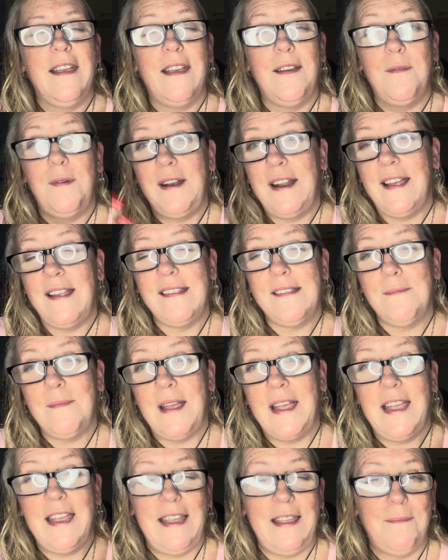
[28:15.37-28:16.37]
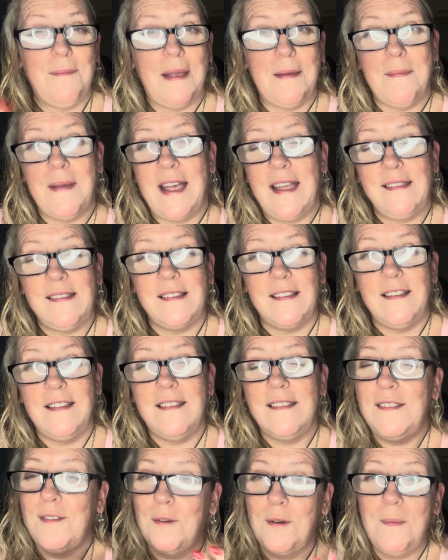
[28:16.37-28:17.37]
Whereas my
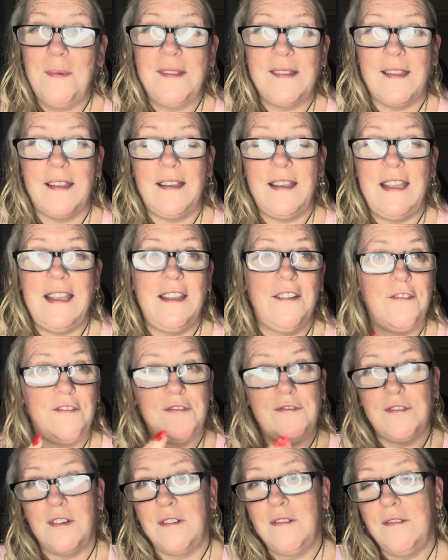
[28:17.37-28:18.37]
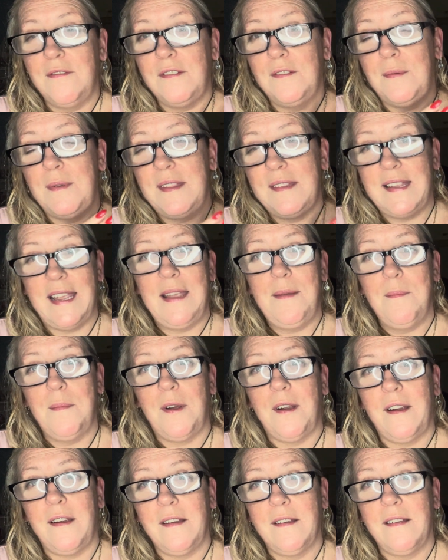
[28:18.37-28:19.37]
masculine's the opposite. He has struggled with
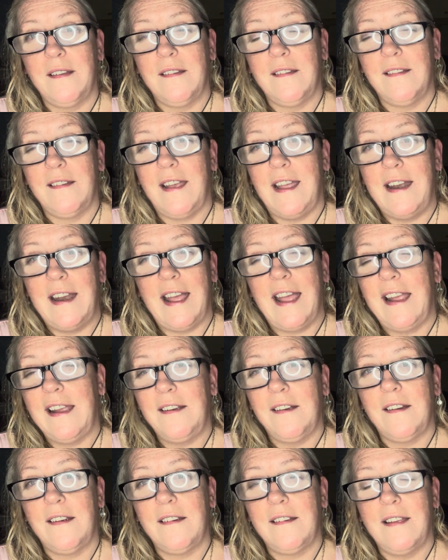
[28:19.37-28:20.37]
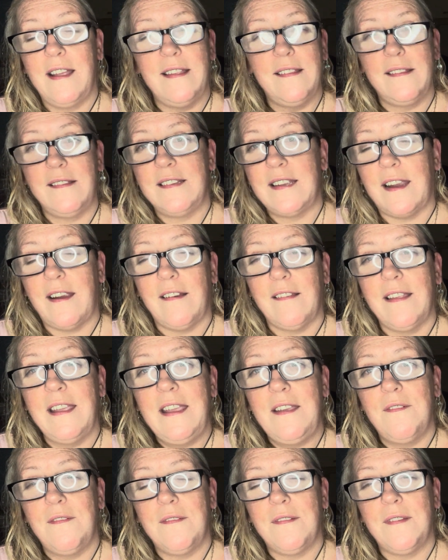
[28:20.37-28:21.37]
temper and anger his entire
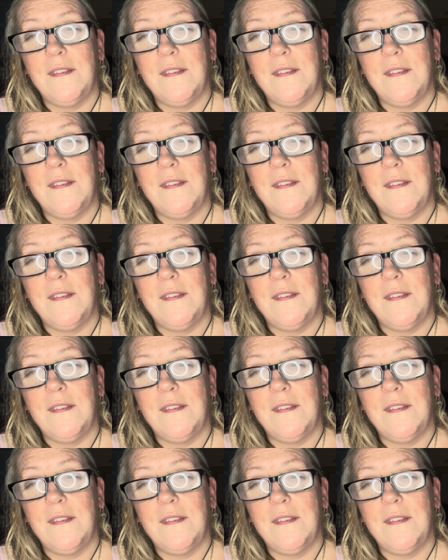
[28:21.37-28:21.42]
life.